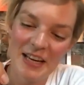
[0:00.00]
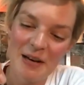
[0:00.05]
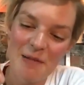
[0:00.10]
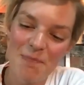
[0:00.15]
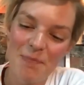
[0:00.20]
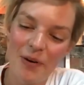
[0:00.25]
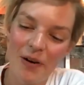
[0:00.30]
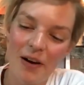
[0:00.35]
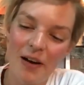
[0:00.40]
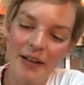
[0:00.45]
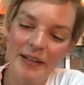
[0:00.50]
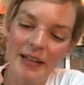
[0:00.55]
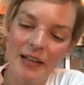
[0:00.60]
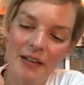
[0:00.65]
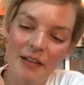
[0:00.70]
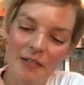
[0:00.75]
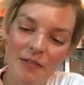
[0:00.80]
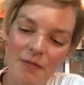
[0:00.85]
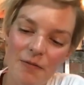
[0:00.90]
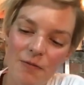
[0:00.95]
But
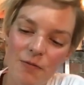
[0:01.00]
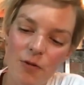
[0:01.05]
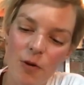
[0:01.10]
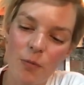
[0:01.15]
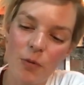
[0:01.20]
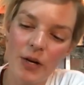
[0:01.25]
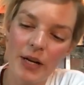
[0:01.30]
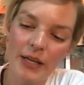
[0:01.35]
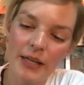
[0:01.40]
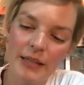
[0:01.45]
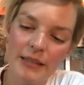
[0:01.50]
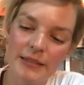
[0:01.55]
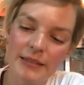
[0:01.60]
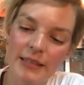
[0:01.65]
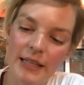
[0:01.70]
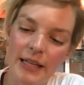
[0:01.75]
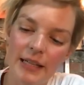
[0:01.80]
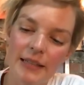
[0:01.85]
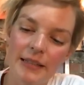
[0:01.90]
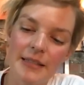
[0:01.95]
from what I can
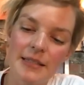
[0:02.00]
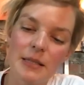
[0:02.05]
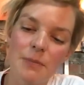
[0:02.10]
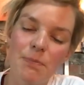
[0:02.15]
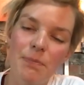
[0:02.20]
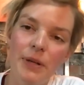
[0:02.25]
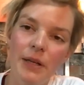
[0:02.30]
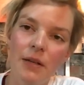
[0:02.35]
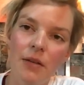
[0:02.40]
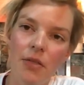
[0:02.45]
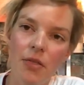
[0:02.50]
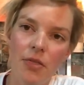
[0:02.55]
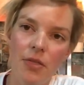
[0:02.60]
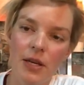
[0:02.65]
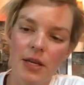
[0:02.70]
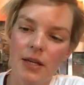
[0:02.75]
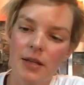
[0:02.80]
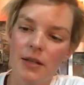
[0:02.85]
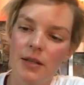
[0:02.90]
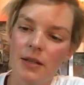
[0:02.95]
tell, it's a bit
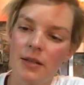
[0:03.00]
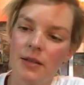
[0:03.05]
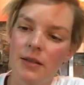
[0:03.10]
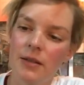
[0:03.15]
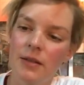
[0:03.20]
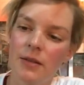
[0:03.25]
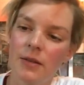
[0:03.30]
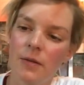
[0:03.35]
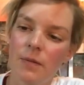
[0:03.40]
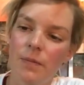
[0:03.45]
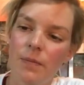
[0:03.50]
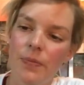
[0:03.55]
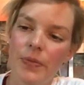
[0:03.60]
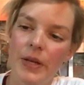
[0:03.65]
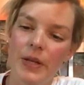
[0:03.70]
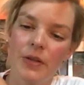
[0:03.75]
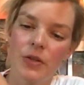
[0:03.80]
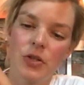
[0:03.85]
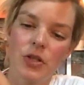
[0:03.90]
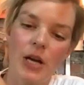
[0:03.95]
thicker
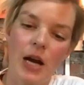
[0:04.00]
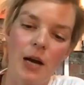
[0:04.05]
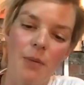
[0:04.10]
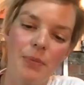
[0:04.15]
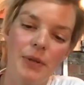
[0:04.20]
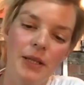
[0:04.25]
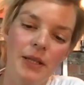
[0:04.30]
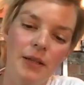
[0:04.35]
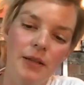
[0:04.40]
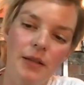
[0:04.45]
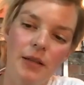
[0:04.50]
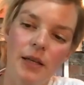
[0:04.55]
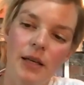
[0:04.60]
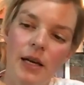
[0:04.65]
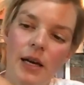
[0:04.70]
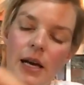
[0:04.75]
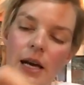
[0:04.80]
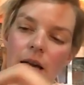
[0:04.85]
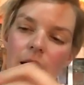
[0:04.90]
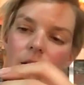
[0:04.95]
than the Sharpie,
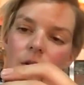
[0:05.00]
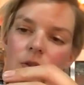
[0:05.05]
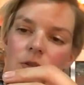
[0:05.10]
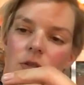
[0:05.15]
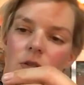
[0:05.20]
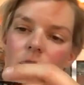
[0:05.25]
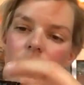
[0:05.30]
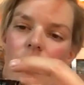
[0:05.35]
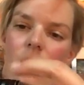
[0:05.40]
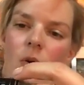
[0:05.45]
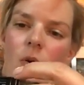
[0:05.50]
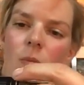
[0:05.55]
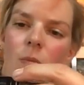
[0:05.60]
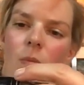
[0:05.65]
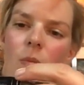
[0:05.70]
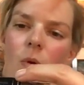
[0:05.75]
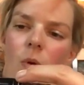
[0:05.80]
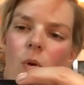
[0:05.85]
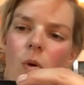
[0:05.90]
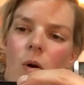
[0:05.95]
and also
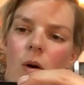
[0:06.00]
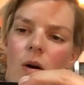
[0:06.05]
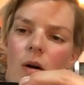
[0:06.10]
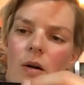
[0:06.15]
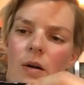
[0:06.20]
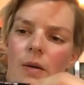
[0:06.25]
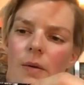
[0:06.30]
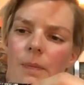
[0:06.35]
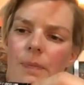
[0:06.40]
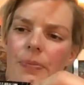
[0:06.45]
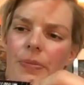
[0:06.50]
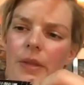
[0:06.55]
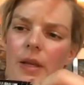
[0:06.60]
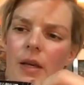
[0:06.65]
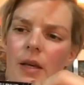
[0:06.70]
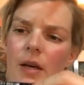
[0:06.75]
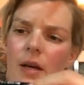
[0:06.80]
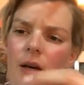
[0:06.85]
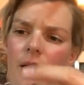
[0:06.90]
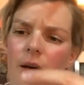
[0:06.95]
more,
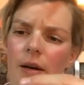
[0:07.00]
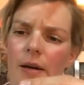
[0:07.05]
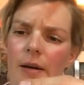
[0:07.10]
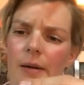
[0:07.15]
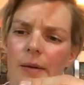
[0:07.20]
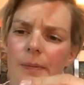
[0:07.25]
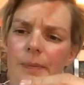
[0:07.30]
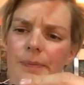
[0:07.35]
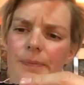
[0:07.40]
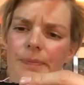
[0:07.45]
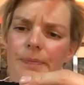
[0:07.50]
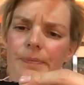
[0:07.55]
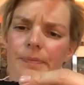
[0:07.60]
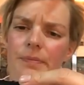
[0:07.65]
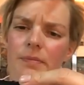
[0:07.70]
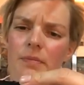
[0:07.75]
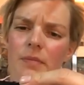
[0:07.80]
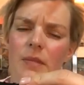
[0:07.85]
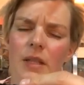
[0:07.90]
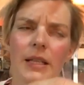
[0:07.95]
um,
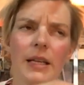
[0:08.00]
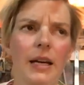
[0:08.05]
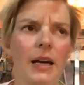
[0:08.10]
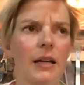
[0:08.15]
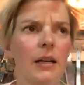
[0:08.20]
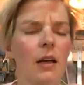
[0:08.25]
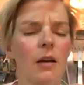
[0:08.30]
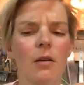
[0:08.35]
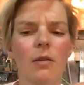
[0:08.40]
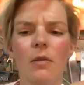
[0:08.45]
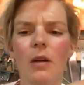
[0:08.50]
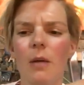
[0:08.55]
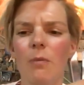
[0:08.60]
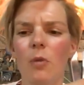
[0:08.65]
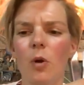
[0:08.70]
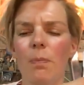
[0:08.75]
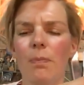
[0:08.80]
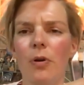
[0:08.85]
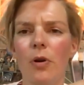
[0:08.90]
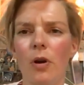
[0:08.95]
yeah, not, not
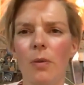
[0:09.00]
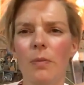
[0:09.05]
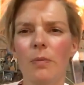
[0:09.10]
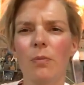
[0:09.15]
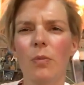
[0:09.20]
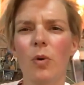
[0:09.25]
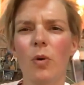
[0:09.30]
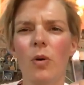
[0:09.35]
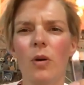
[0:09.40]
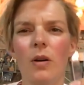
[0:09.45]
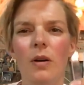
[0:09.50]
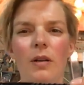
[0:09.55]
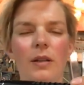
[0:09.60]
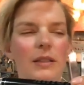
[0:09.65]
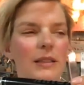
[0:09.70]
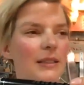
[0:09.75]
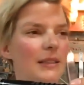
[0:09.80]
more, per more,